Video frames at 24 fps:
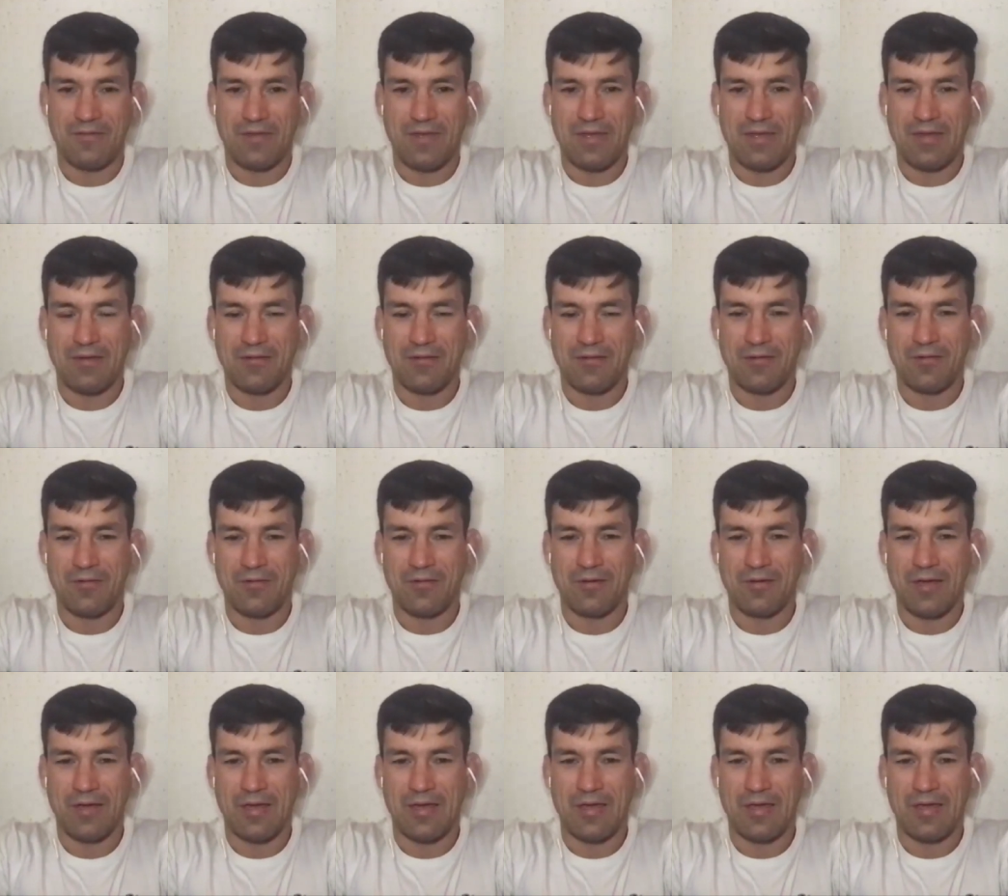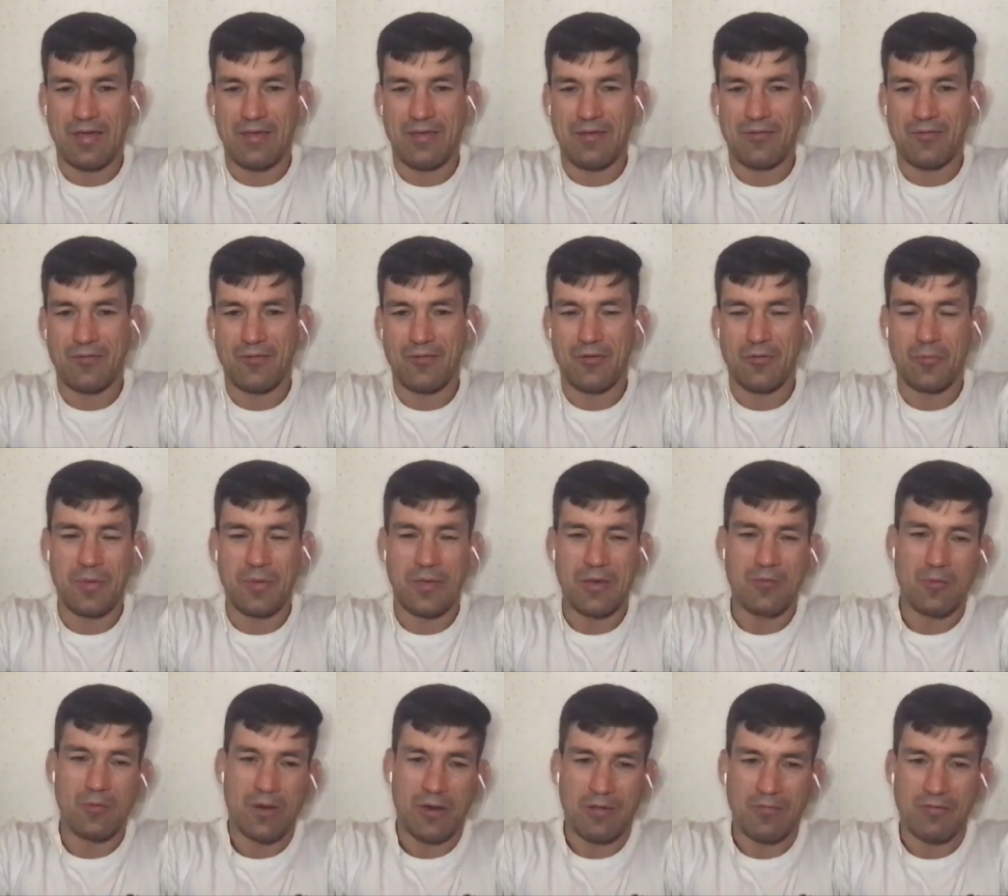Eh, you know, uh, you you
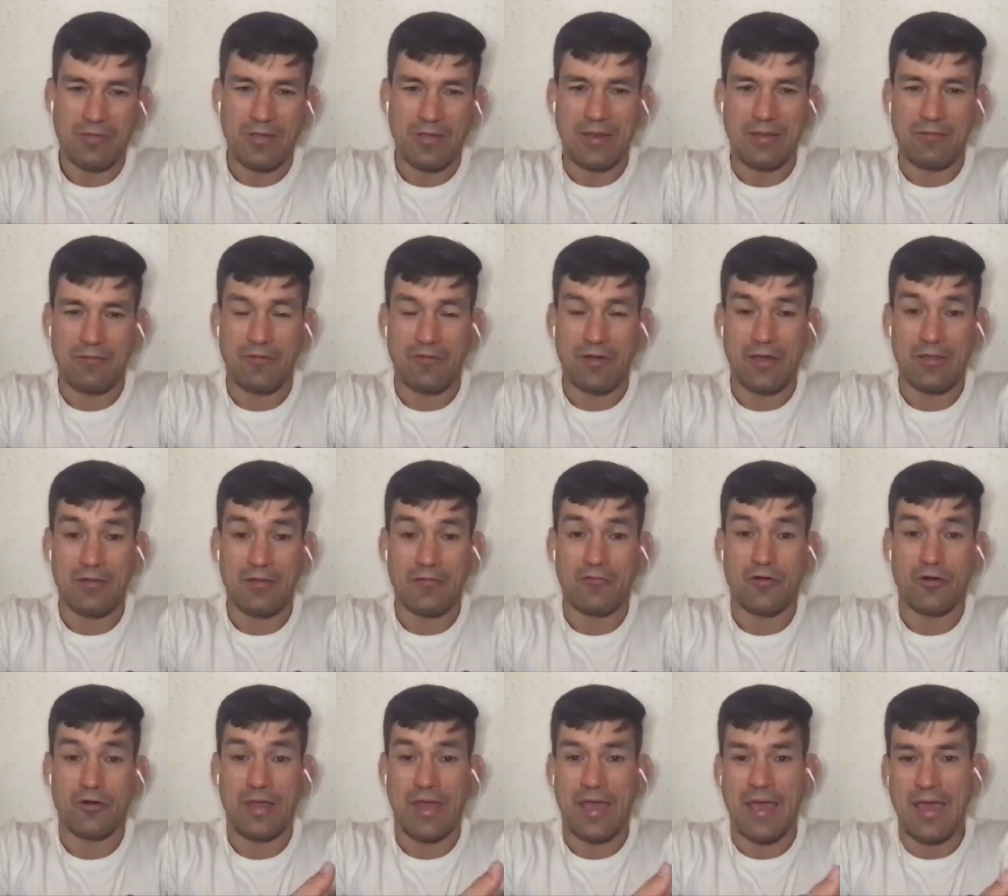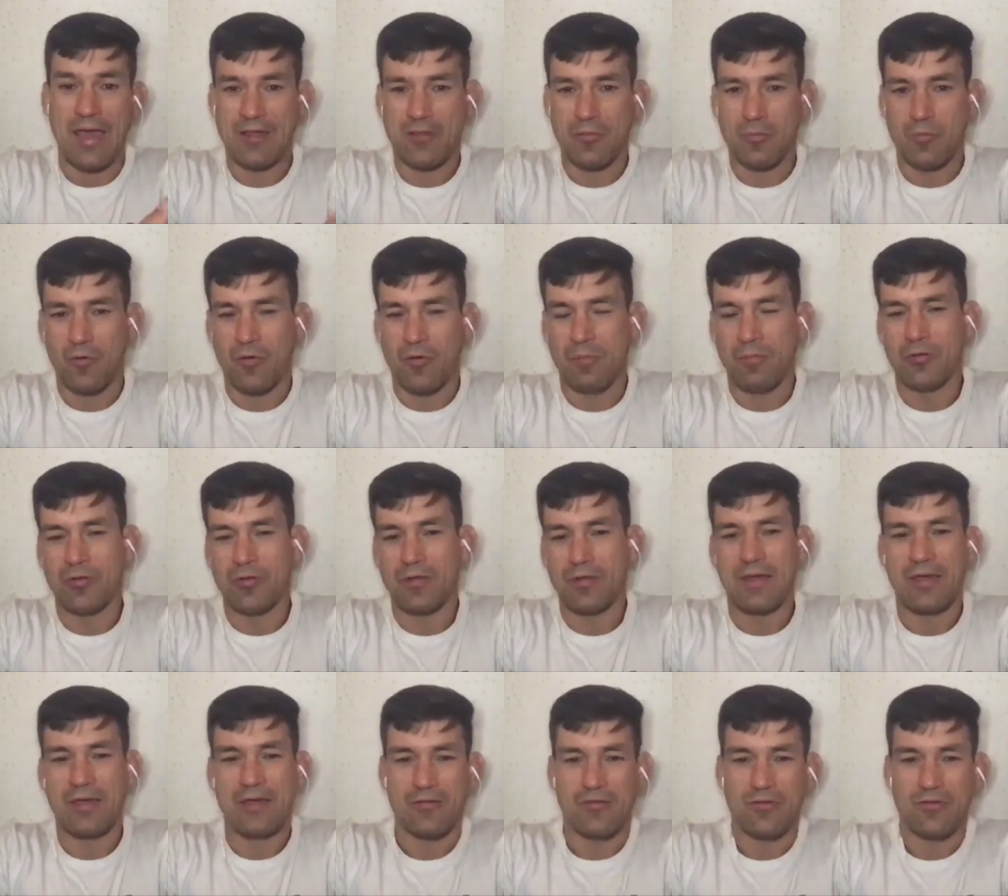being one of the advisor for the expo about the
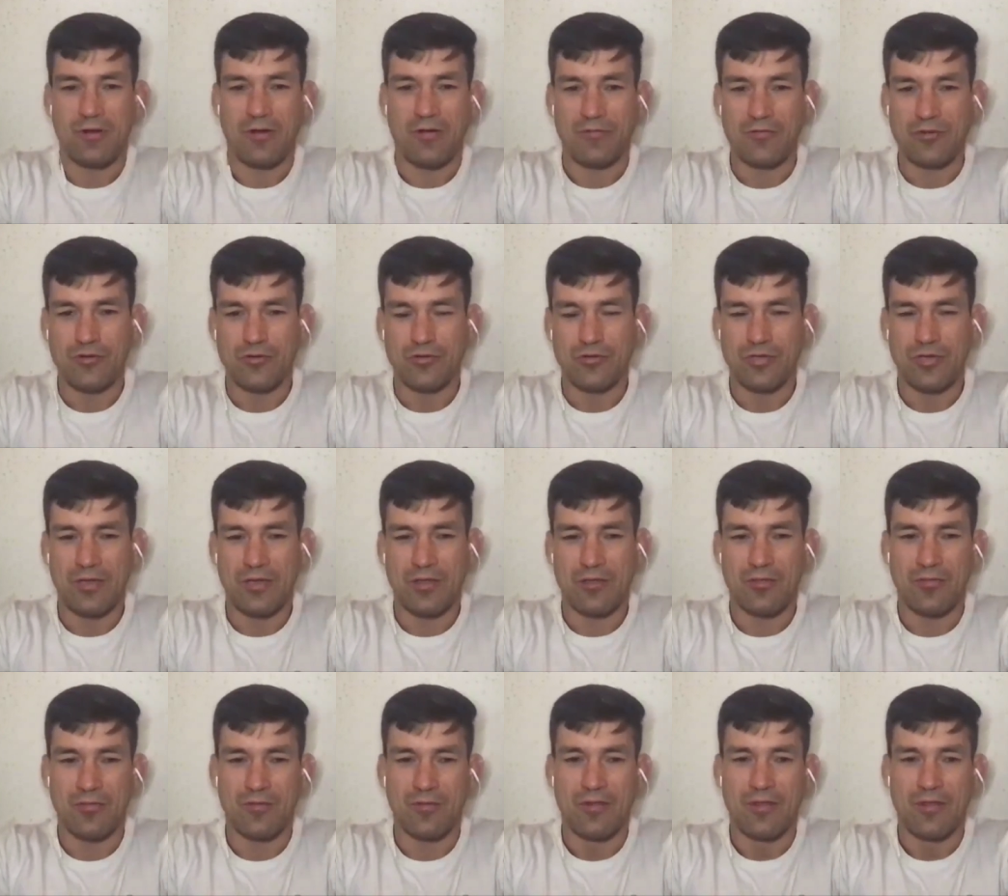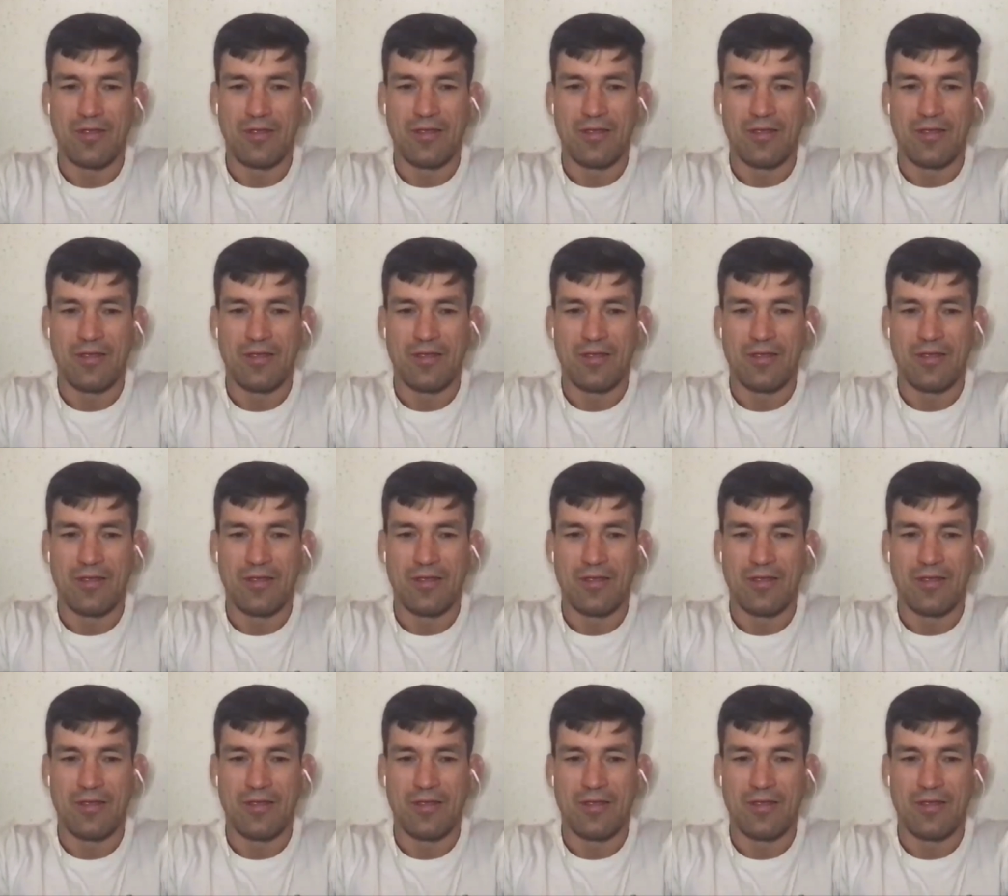history of jiu-jitsu